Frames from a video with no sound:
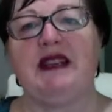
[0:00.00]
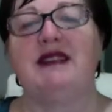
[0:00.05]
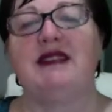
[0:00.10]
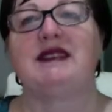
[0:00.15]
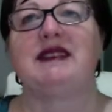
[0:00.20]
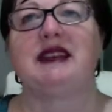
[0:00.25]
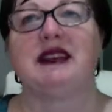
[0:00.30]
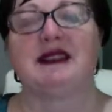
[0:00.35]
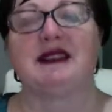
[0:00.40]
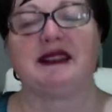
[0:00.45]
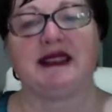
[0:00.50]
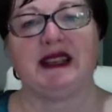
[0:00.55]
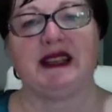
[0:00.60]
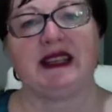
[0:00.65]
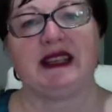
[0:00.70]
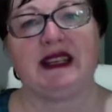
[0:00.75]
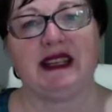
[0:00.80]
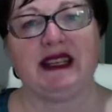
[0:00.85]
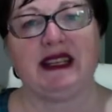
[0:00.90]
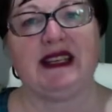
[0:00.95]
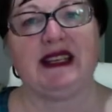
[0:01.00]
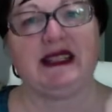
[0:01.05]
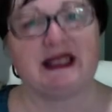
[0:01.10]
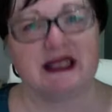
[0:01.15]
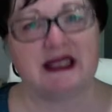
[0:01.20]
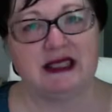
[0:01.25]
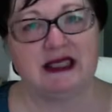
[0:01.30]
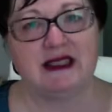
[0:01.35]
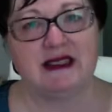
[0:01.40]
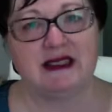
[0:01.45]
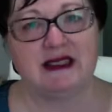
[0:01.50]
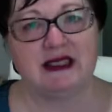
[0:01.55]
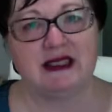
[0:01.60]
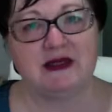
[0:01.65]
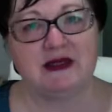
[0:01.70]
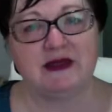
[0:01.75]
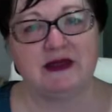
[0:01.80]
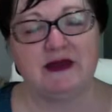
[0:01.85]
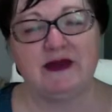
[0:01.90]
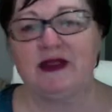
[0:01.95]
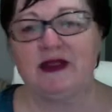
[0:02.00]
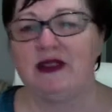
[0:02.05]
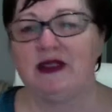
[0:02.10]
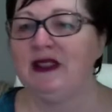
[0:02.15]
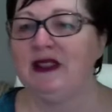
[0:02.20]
you start second-guessing yourself.